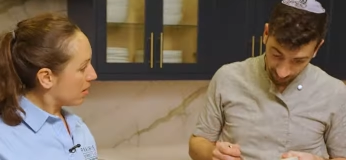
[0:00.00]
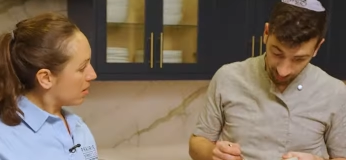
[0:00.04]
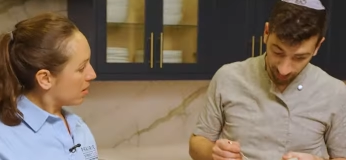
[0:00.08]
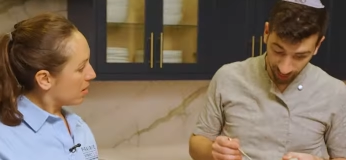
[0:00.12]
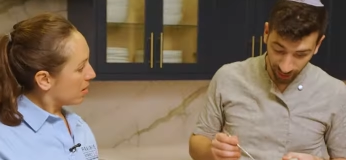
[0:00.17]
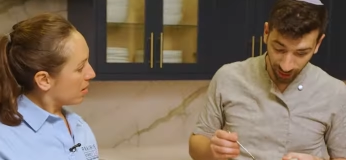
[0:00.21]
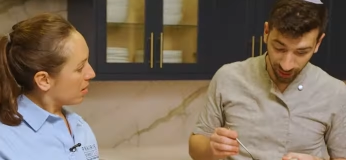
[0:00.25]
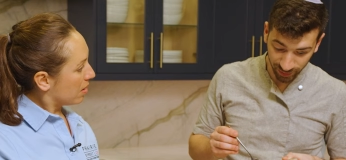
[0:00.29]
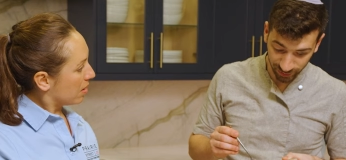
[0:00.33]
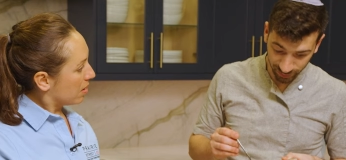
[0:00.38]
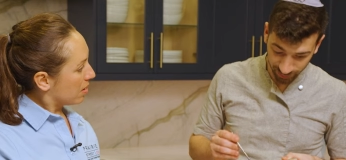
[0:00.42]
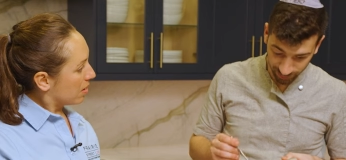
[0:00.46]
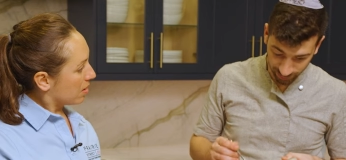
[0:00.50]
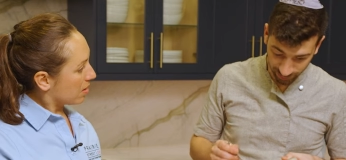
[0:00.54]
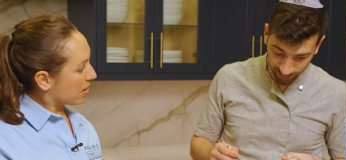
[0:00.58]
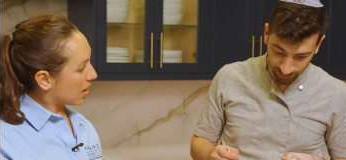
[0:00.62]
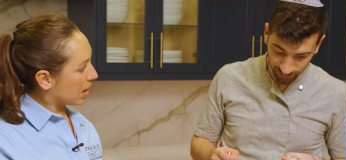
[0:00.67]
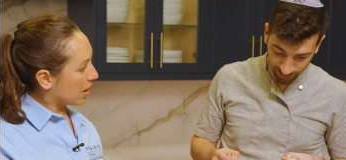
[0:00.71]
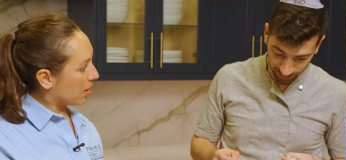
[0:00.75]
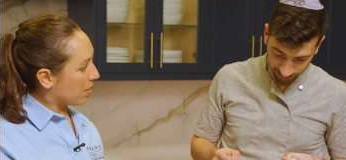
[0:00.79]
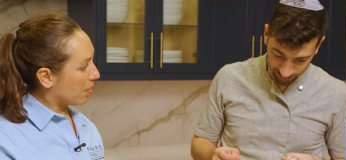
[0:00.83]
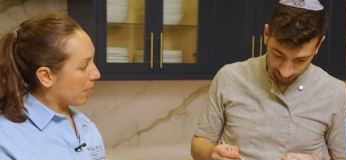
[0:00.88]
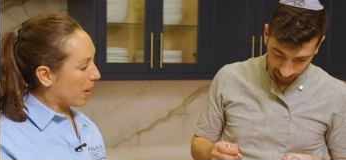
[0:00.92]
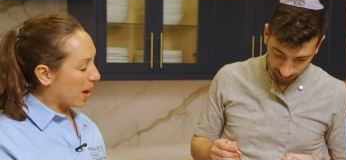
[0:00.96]
Speaker 1: Yes. It's like
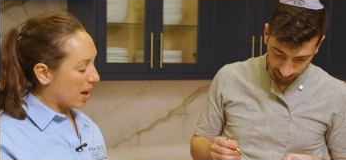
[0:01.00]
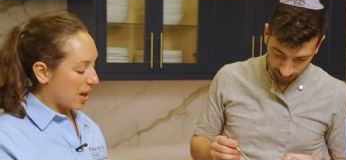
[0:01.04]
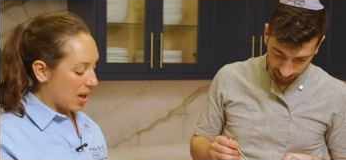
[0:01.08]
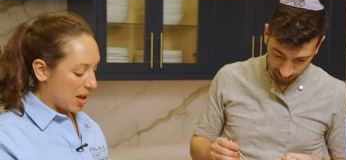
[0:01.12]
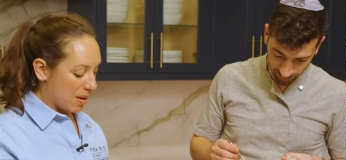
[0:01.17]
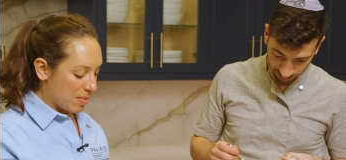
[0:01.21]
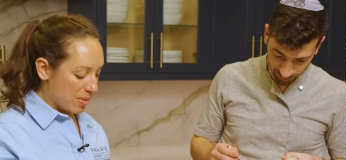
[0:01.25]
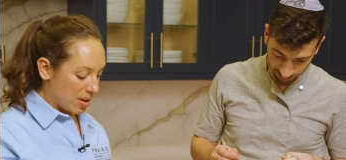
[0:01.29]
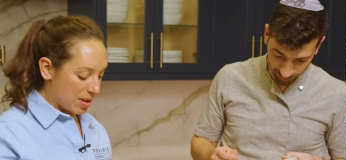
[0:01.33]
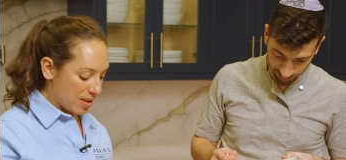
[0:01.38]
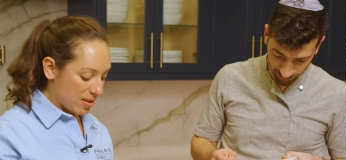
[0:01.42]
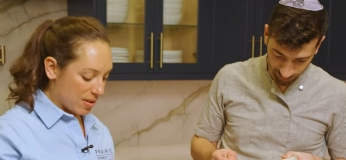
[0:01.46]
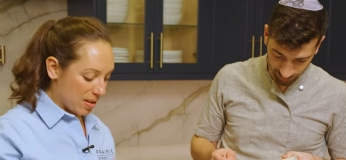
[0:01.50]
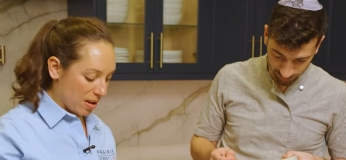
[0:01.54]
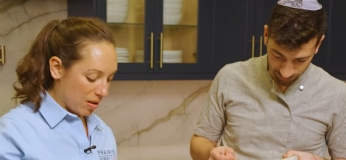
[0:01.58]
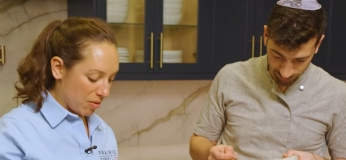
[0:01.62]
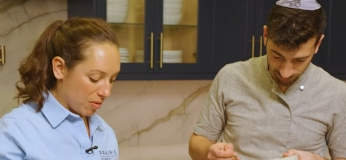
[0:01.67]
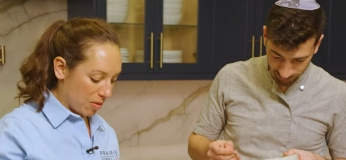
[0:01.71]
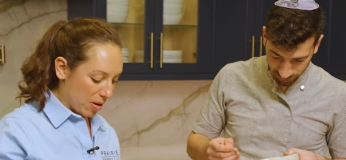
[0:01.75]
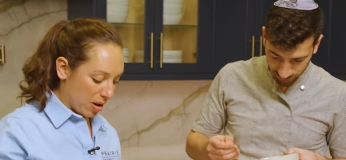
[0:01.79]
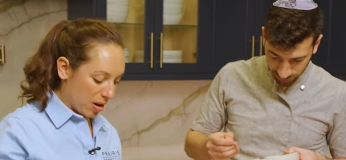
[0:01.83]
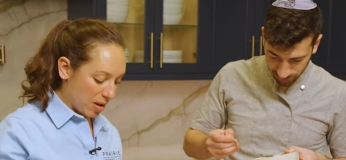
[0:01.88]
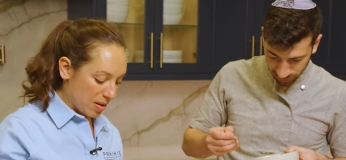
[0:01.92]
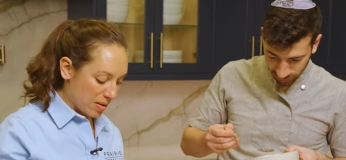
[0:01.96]
a Miami
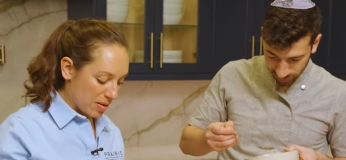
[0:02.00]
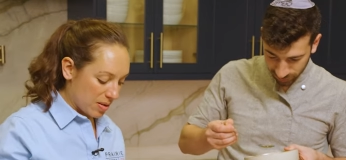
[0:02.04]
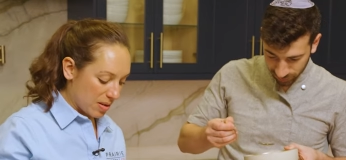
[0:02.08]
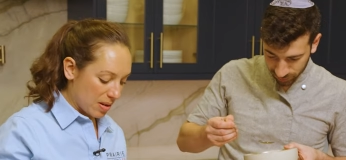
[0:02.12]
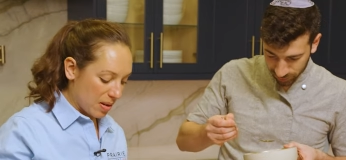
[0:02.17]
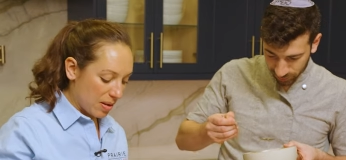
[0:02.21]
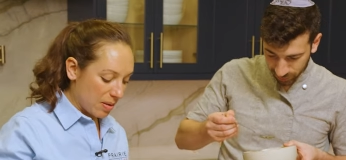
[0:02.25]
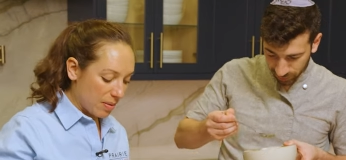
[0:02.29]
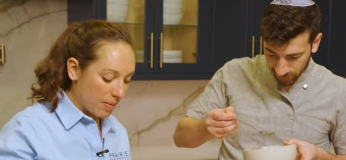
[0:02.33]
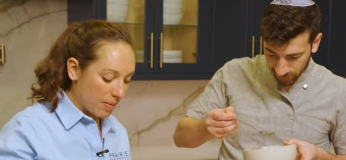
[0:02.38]
sunrise.